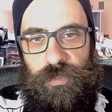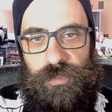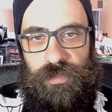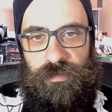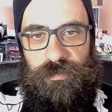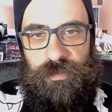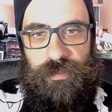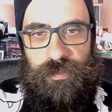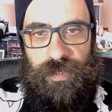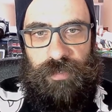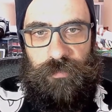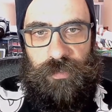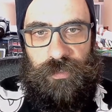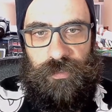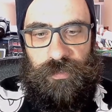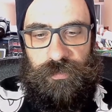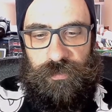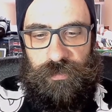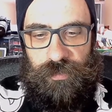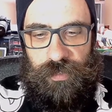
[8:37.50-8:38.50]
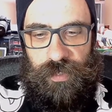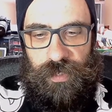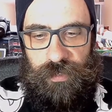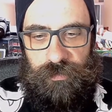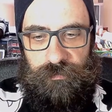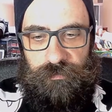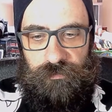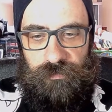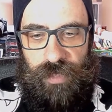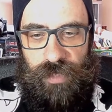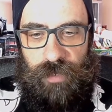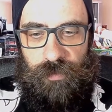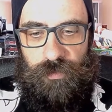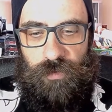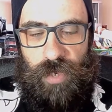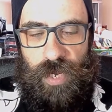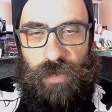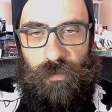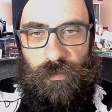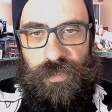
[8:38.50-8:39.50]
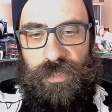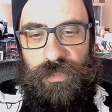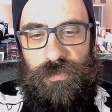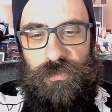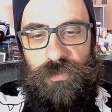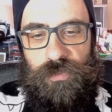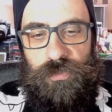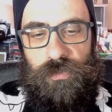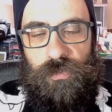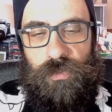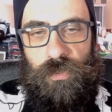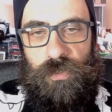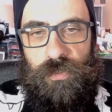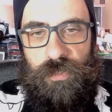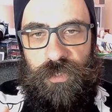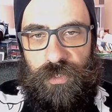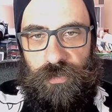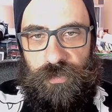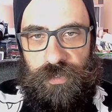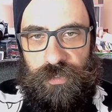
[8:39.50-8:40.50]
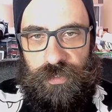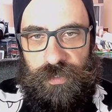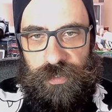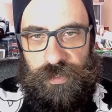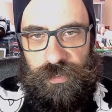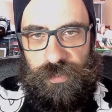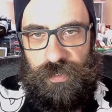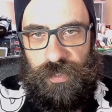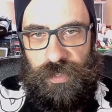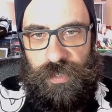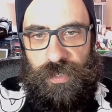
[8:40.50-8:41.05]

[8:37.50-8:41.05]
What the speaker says: of the time, because I will only use this